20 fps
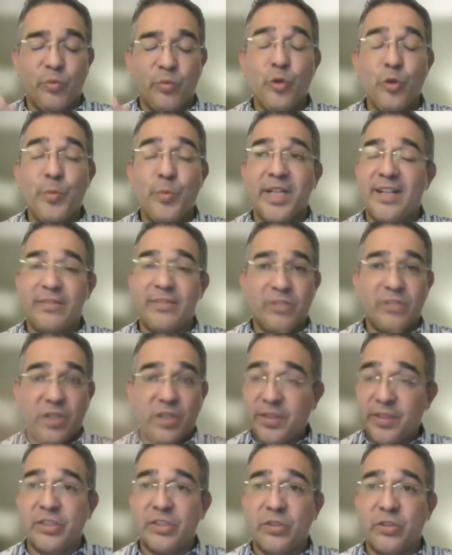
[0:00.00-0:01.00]
Ruben, I
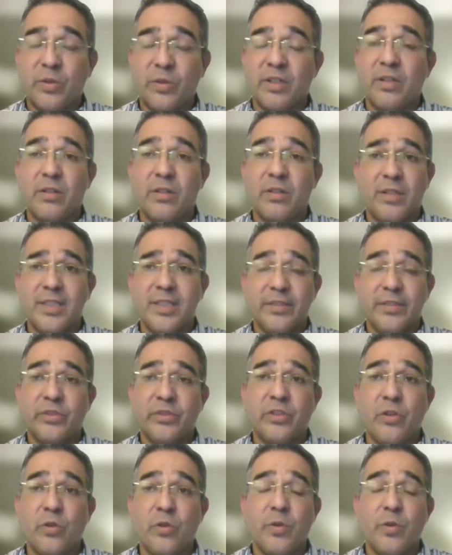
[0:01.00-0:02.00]
tell this story because it
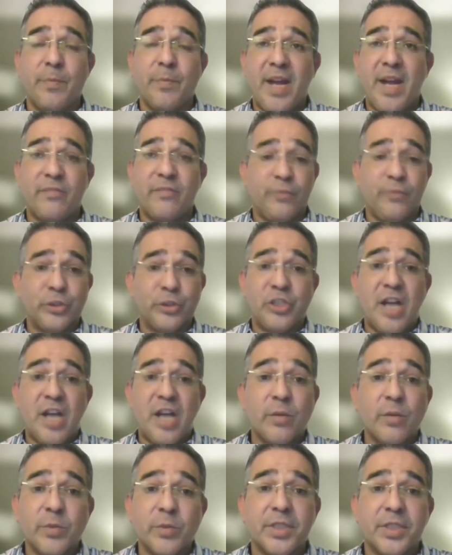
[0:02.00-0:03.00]
was so impactful.
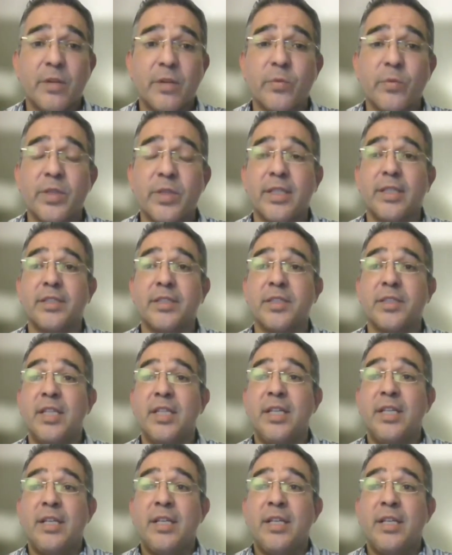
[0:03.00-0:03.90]
Sean was there with us.